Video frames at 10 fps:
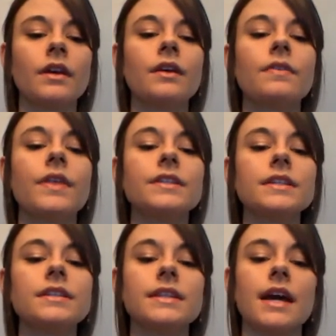This
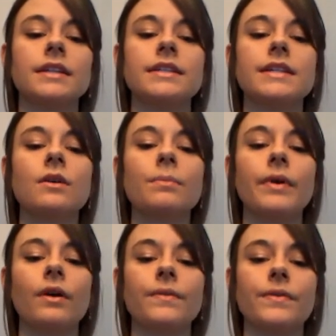is the ideal
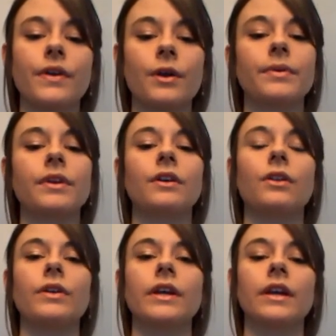bill for therapeutic
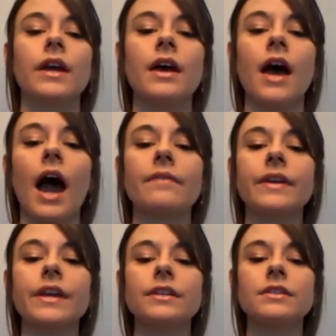cloning.
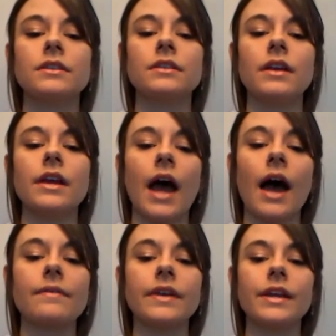It
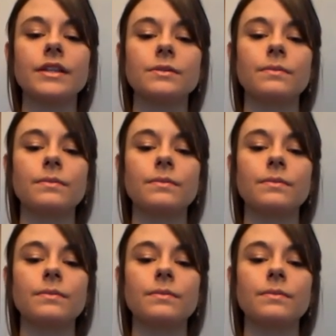advocates